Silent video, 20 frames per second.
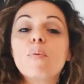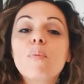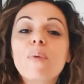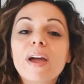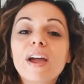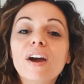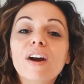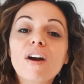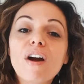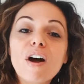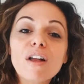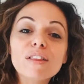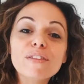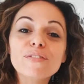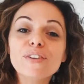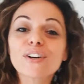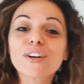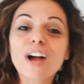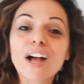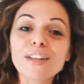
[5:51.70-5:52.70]
where all of
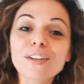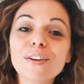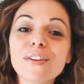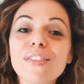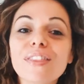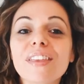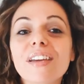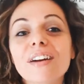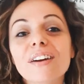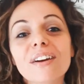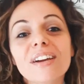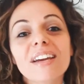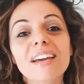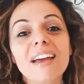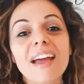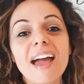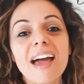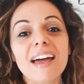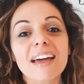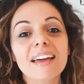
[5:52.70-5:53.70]
your color
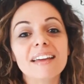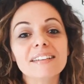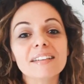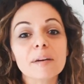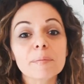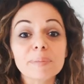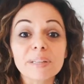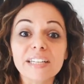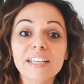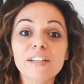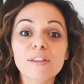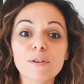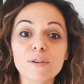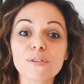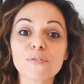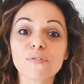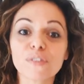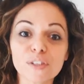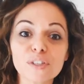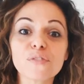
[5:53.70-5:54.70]
theory and completing
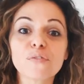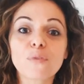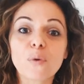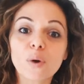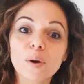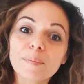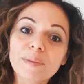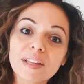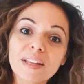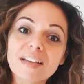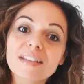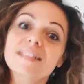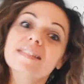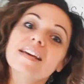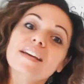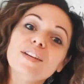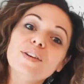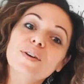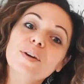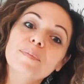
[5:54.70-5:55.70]
those first formulas
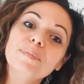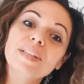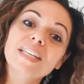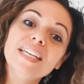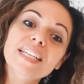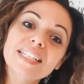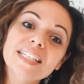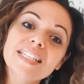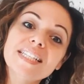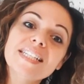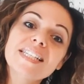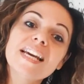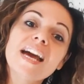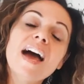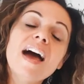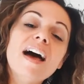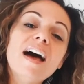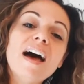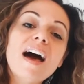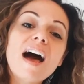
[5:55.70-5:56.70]
that you completed
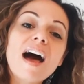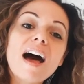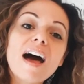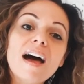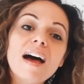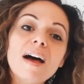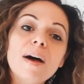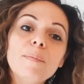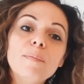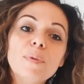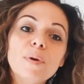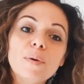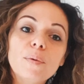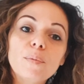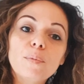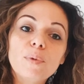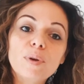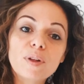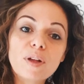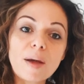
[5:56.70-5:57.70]

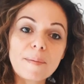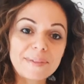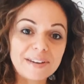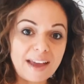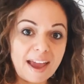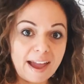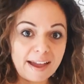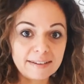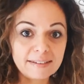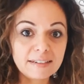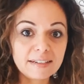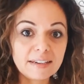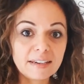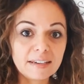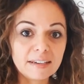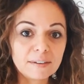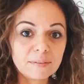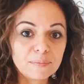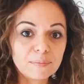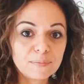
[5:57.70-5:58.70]
will come in
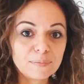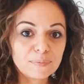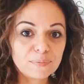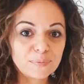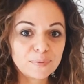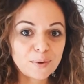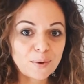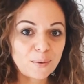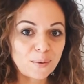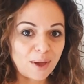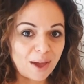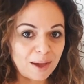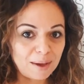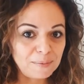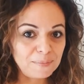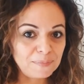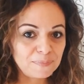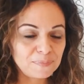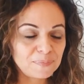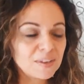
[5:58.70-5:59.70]
handy.
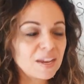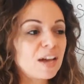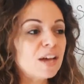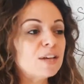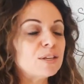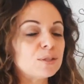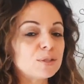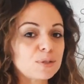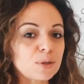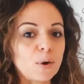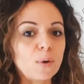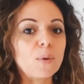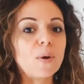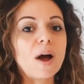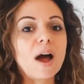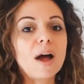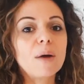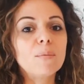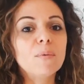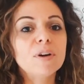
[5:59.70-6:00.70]
Okay, so
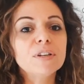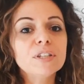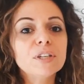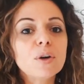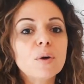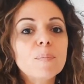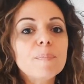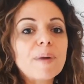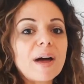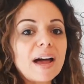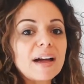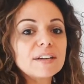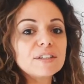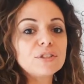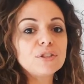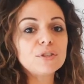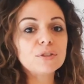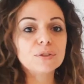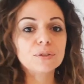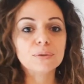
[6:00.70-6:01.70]
I want to go back
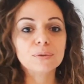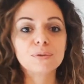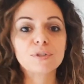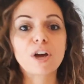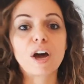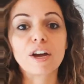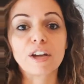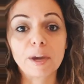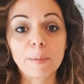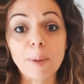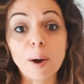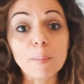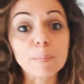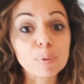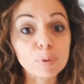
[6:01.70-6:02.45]
to talking about